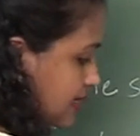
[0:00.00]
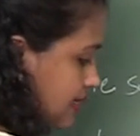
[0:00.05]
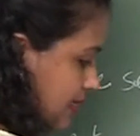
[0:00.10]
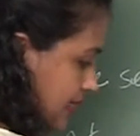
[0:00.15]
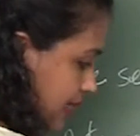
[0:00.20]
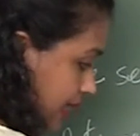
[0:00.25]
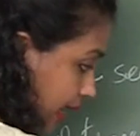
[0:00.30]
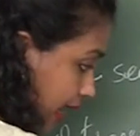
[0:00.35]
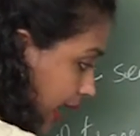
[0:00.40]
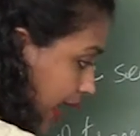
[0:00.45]

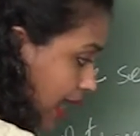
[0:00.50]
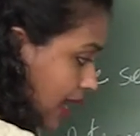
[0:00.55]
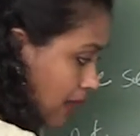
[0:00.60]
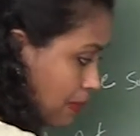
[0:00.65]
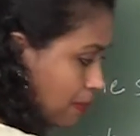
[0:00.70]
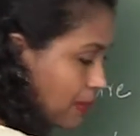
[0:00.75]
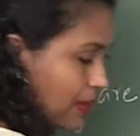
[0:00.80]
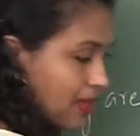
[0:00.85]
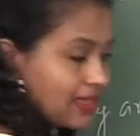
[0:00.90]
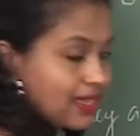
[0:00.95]
scalp,
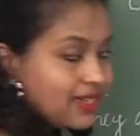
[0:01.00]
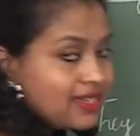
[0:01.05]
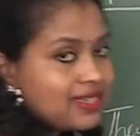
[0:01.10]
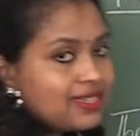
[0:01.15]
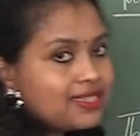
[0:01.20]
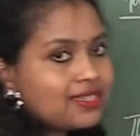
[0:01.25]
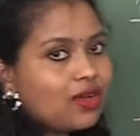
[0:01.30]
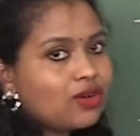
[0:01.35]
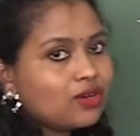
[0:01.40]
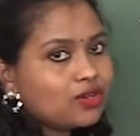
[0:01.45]
that
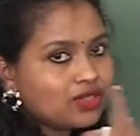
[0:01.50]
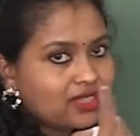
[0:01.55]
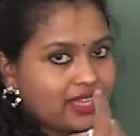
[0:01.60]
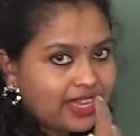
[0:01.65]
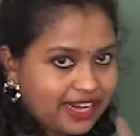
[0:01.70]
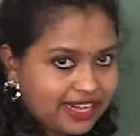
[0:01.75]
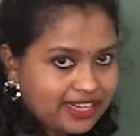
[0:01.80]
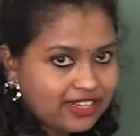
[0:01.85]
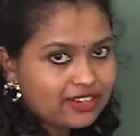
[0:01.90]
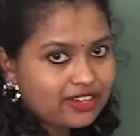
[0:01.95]
is onto the
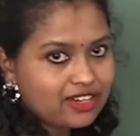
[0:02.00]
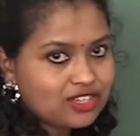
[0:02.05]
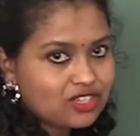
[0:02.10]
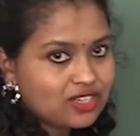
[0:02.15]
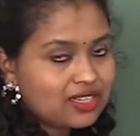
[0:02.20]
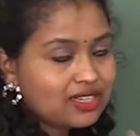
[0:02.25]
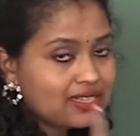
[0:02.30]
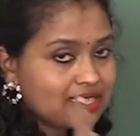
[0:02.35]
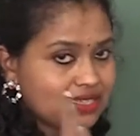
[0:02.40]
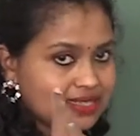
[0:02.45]
head
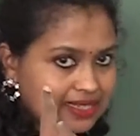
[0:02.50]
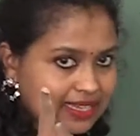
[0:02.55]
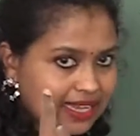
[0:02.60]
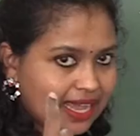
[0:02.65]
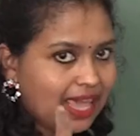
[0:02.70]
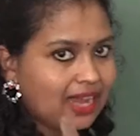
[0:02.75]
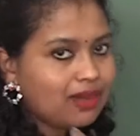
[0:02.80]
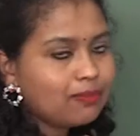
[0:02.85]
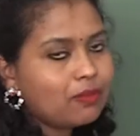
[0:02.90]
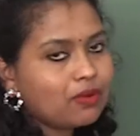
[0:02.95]
region, the
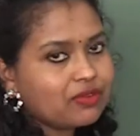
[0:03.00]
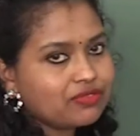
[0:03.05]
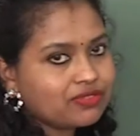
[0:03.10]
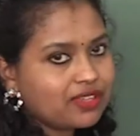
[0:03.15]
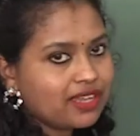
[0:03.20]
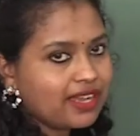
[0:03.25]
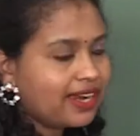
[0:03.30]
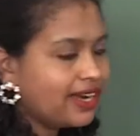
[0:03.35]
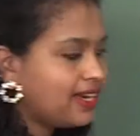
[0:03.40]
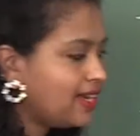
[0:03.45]
scalp of
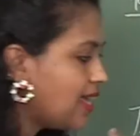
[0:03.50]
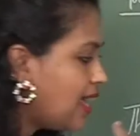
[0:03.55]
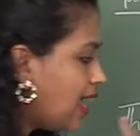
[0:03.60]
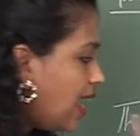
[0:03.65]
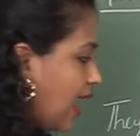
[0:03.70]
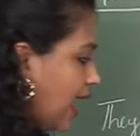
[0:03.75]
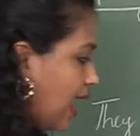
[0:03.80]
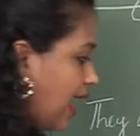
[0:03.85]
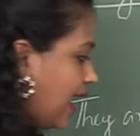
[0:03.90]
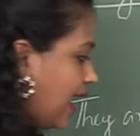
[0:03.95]
the head,